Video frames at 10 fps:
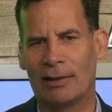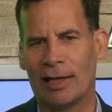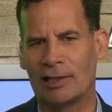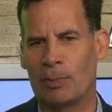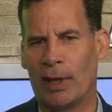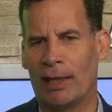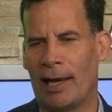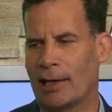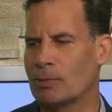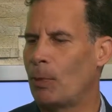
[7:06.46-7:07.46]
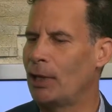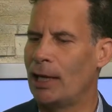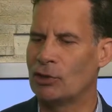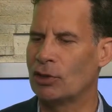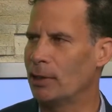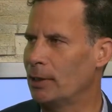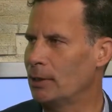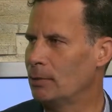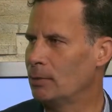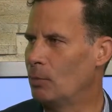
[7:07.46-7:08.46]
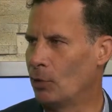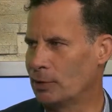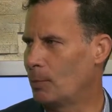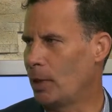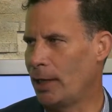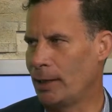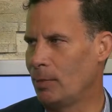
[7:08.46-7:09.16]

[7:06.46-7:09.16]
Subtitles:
that's been exponentially multiplied.